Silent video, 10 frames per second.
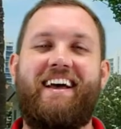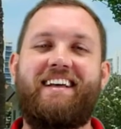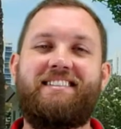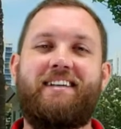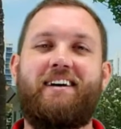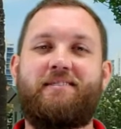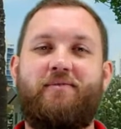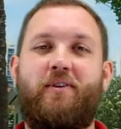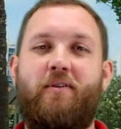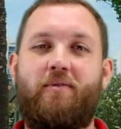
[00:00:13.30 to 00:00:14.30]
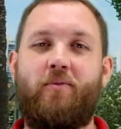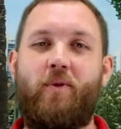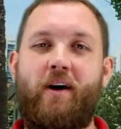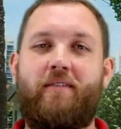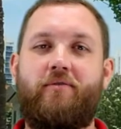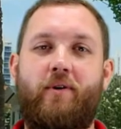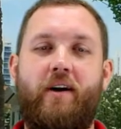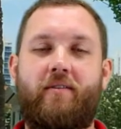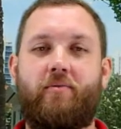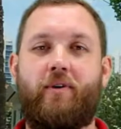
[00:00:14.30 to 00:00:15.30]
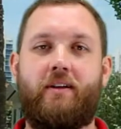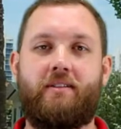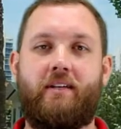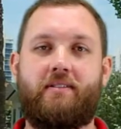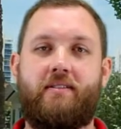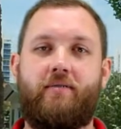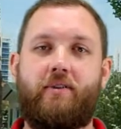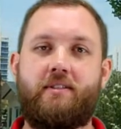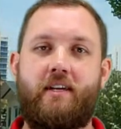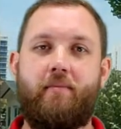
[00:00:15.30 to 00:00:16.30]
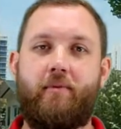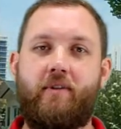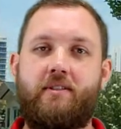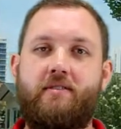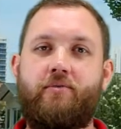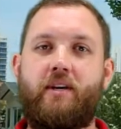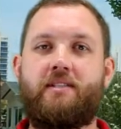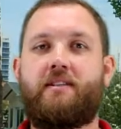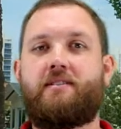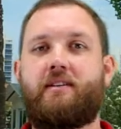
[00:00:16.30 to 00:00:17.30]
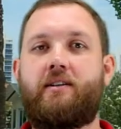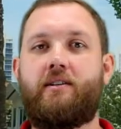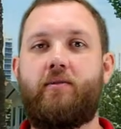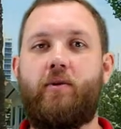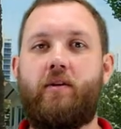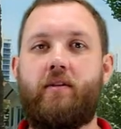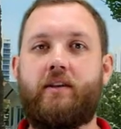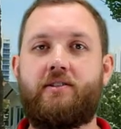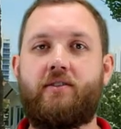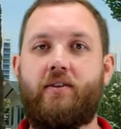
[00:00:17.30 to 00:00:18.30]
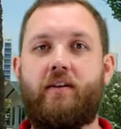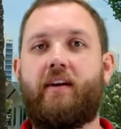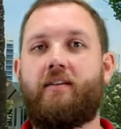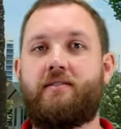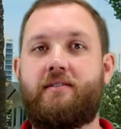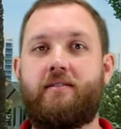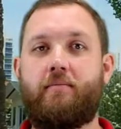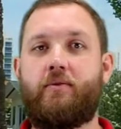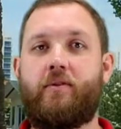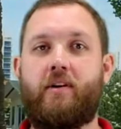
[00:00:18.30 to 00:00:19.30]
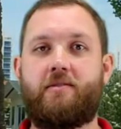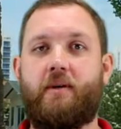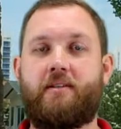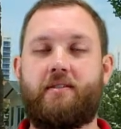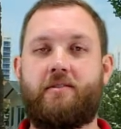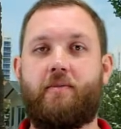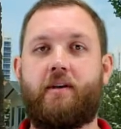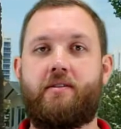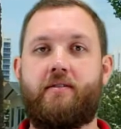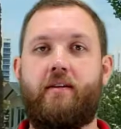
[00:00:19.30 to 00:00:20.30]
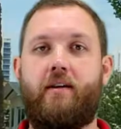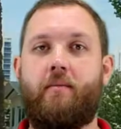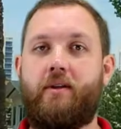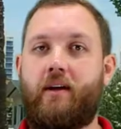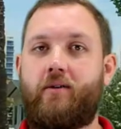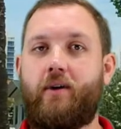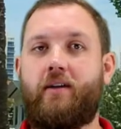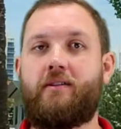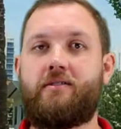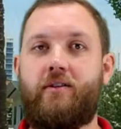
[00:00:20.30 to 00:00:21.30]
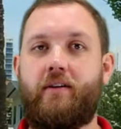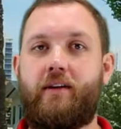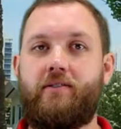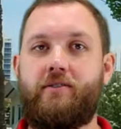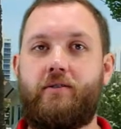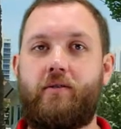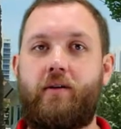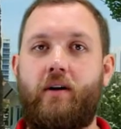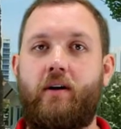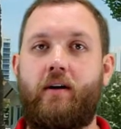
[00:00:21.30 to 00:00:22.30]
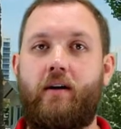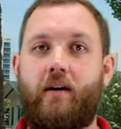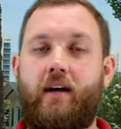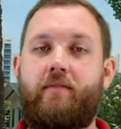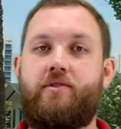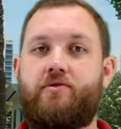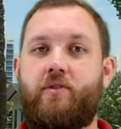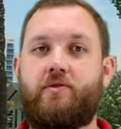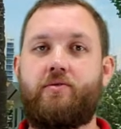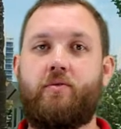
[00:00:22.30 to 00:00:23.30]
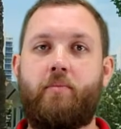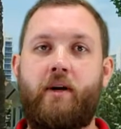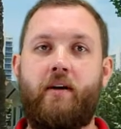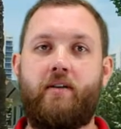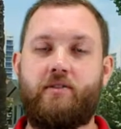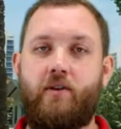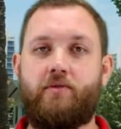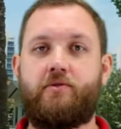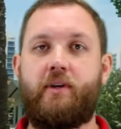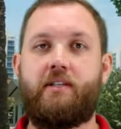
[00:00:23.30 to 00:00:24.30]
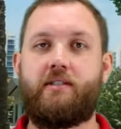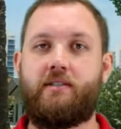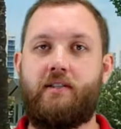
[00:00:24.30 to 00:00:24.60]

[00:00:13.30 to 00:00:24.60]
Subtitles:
SEI is involved with a wide variety of projects. For example, this is a residence in Clearwater that started out as a simple crawl-space inspection, but that quickly turned into heavy structural repairs, alterations,